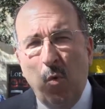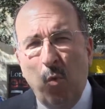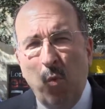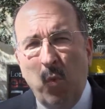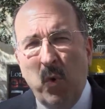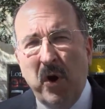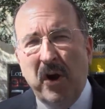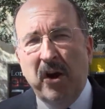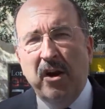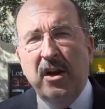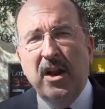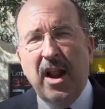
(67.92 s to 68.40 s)

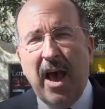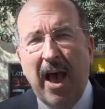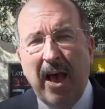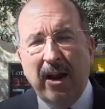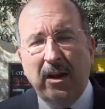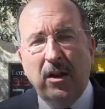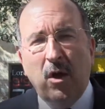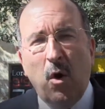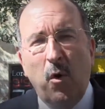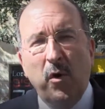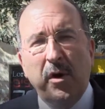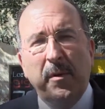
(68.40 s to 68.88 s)
we're
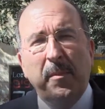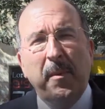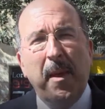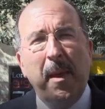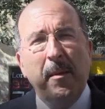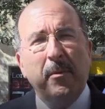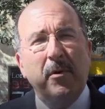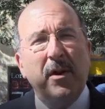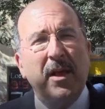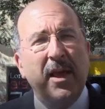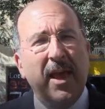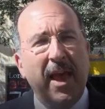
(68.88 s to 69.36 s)
not going to be
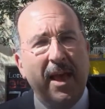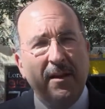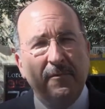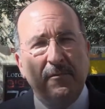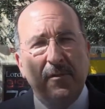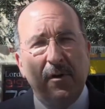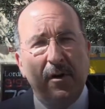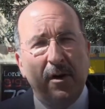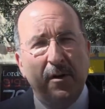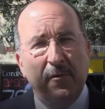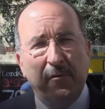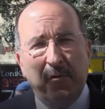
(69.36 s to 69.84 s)
able to get
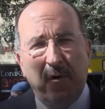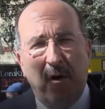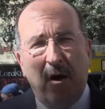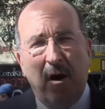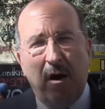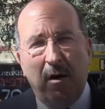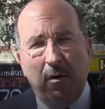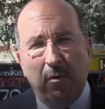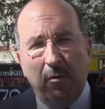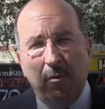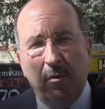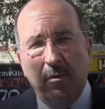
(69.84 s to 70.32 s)
very
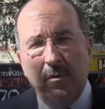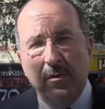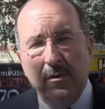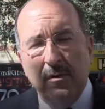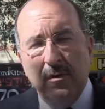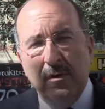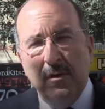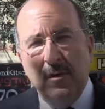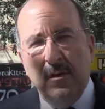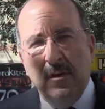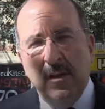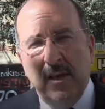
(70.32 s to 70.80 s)
far
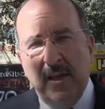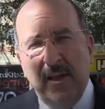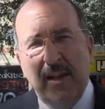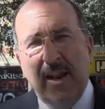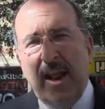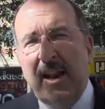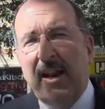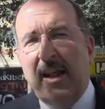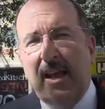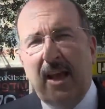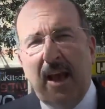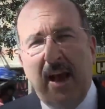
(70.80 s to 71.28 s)
in
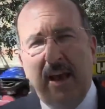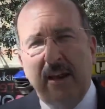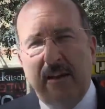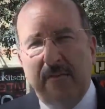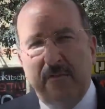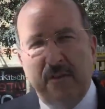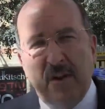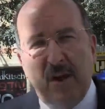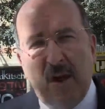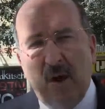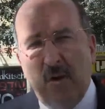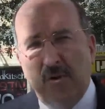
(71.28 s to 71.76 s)
any kind
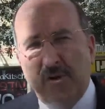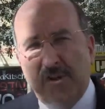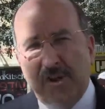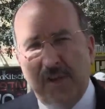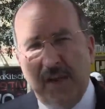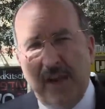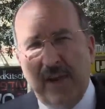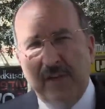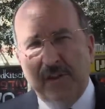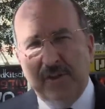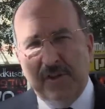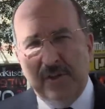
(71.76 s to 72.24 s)
of
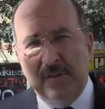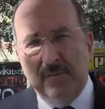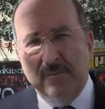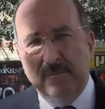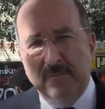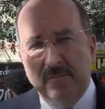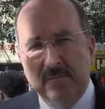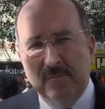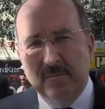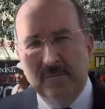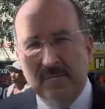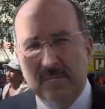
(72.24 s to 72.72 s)
negotiation.
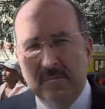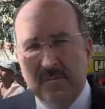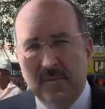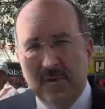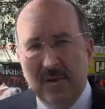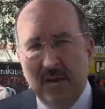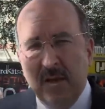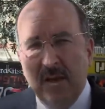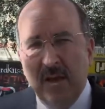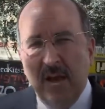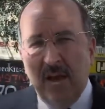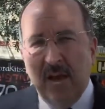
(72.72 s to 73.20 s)

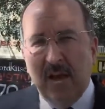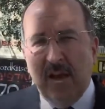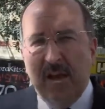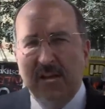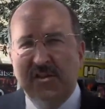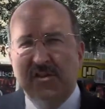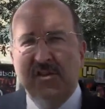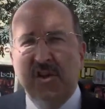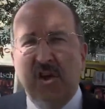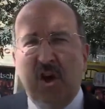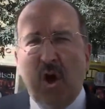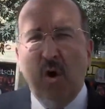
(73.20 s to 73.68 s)

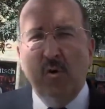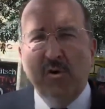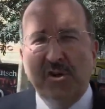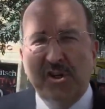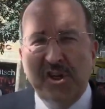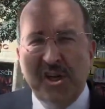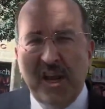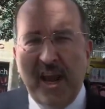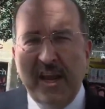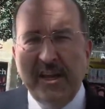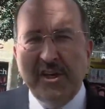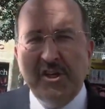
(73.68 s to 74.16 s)
Because
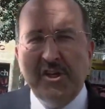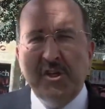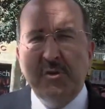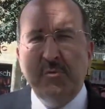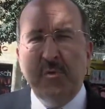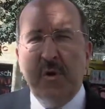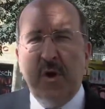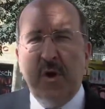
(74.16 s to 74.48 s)
negotiation